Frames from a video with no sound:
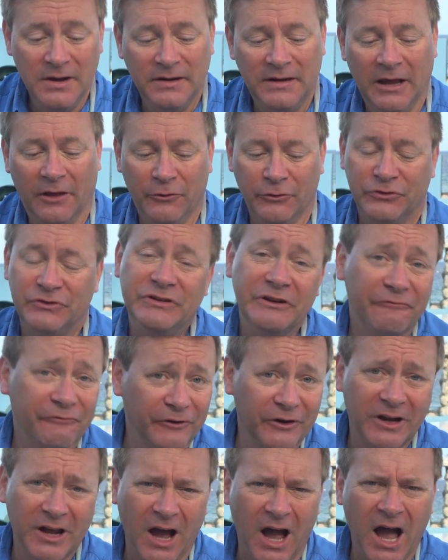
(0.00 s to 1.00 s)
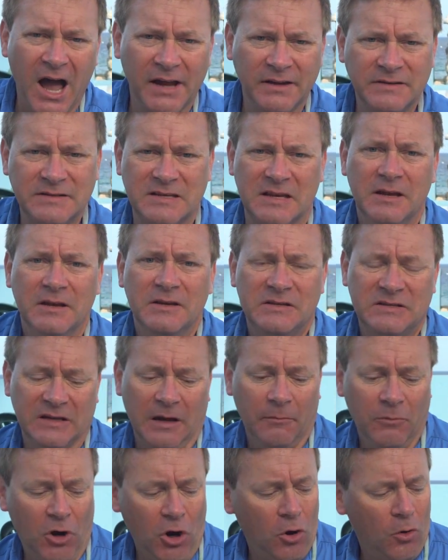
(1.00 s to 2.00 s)
Now there's different kinds.
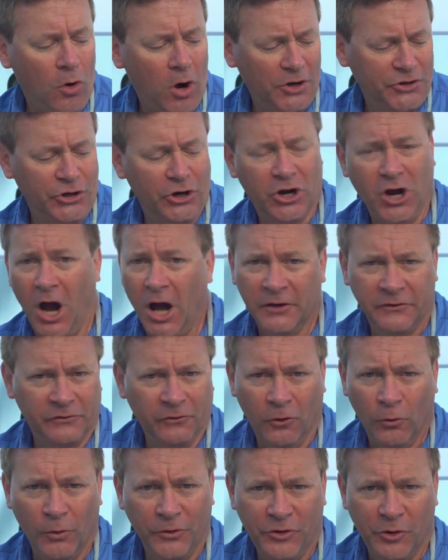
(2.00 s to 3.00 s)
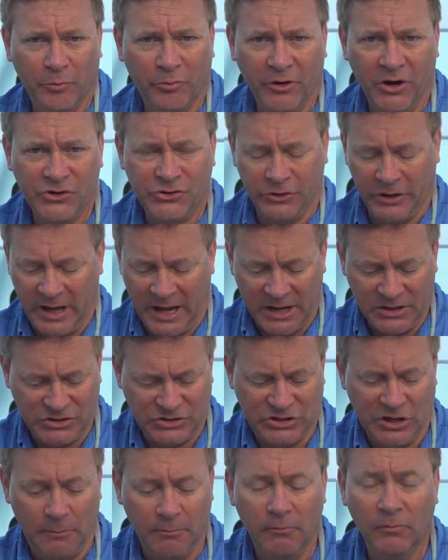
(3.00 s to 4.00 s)
Some go on your console with your pressure gauge.
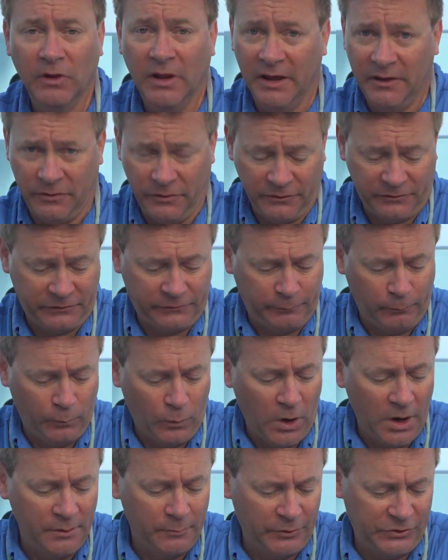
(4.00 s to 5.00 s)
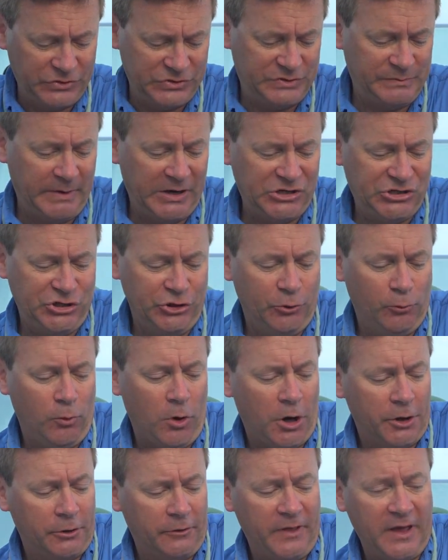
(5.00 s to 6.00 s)
Some, like this one, which is my shear
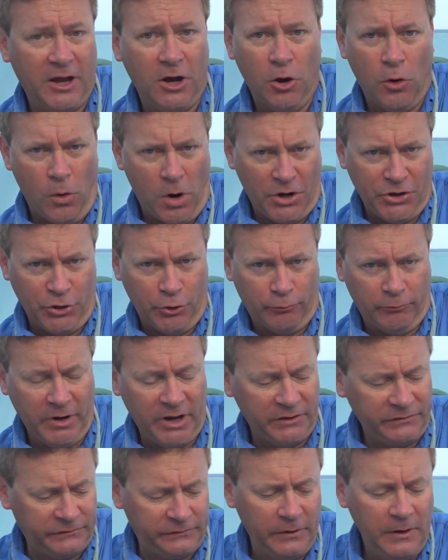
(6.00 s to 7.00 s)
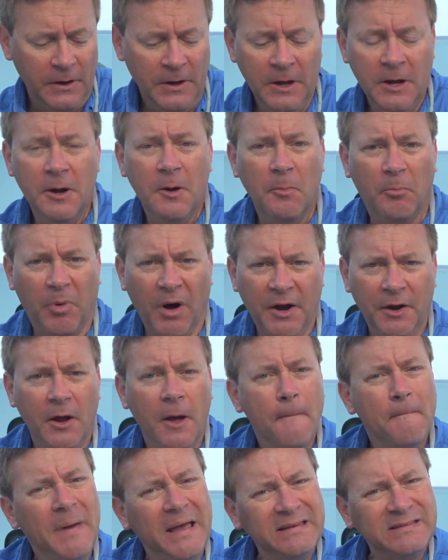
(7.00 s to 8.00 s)
water, they go on your wrist. But
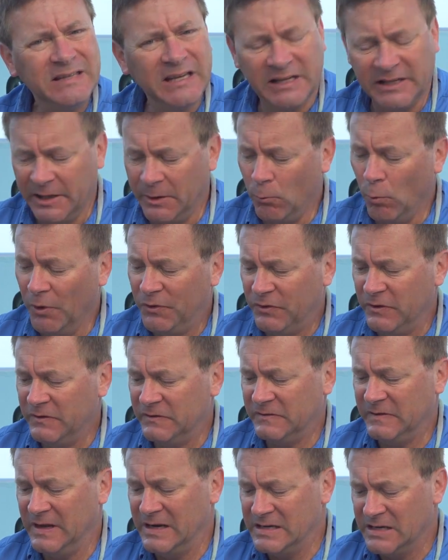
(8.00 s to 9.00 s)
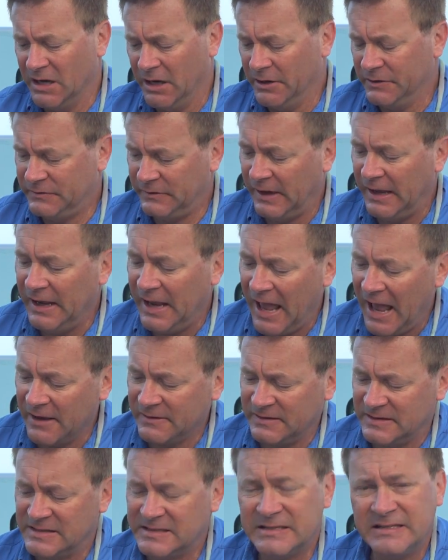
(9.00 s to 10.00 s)
basically what this thing does, it
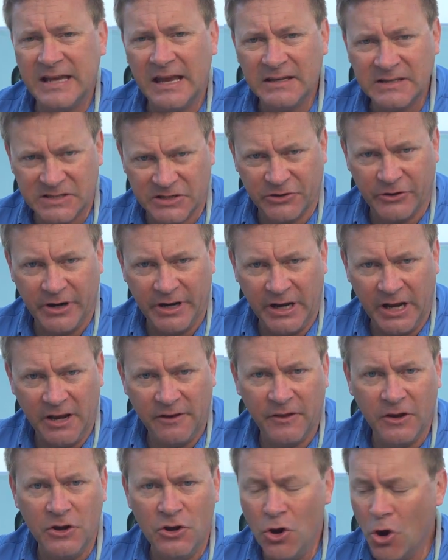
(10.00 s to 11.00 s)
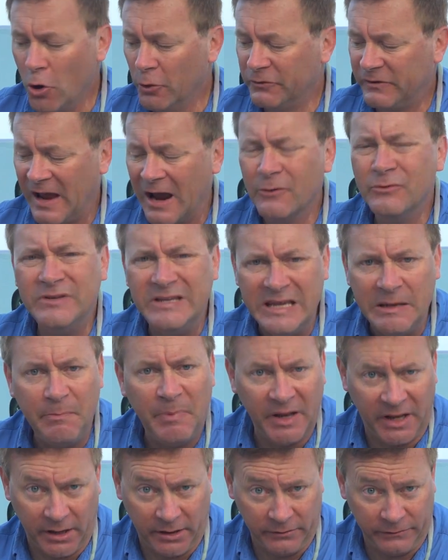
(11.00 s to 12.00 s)
has a sensor in it that knows how deep
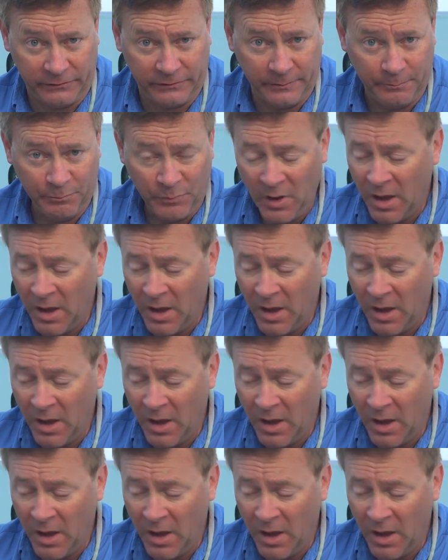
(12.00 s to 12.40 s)
it is.